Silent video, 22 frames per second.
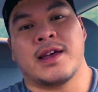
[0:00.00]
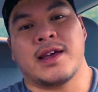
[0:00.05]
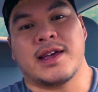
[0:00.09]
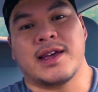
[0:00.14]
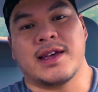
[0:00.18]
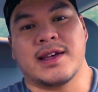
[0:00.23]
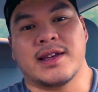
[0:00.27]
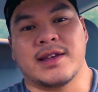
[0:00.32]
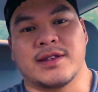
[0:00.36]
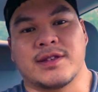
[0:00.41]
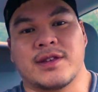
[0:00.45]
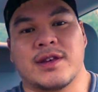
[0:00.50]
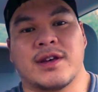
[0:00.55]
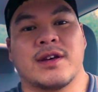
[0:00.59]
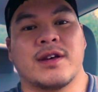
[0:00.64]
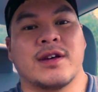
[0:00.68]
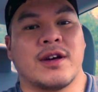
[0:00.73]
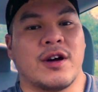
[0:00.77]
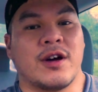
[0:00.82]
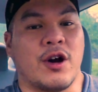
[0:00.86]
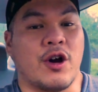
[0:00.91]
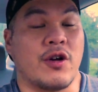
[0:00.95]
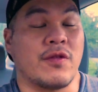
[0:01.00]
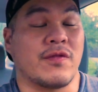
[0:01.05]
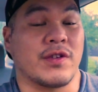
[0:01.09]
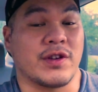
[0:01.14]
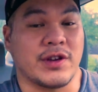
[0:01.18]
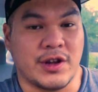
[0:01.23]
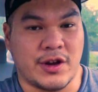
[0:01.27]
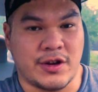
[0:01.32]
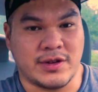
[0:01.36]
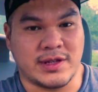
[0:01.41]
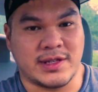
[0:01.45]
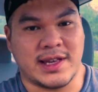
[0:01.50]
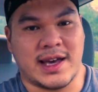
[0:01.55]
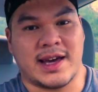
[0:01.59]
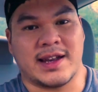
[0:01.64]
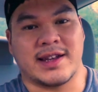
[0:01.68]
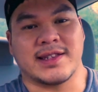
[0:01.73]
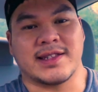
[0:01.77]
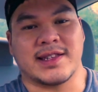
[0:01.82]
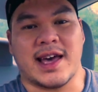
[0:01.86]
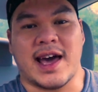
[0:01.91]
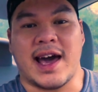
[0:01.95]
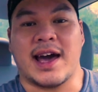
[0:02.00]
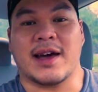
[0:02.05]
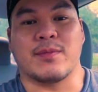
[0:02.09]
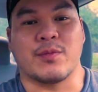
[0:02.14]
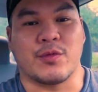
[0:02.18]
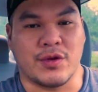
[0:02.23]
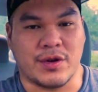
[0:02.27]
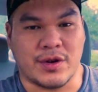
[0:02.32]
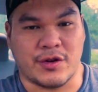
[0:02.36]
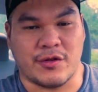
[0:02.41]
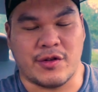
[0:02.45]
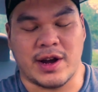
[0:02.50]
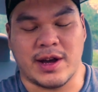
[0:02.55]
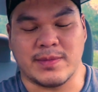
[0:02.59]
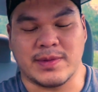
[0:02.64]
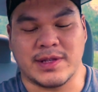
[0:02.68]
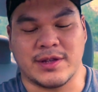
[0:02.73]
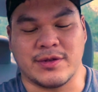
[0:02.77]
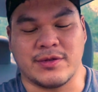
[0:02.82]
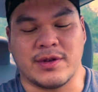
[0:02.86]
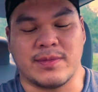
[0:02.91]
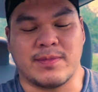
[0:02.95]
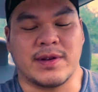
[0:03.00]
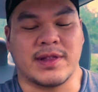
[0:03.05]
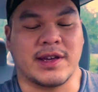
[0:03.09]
is overdose that, is add more grams to it,